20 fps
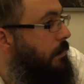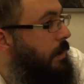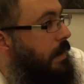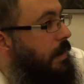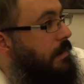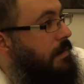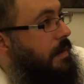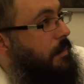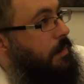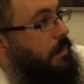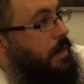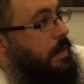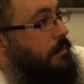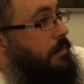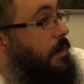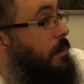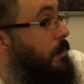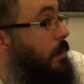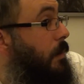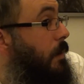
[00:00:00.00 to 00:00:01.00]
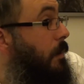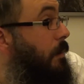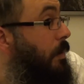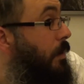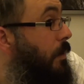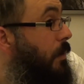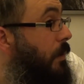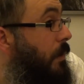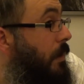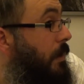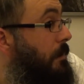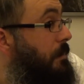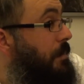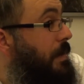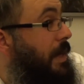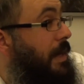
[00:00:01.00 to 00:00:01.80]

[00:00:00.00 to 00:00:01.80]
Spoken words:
because they believed that we were poor,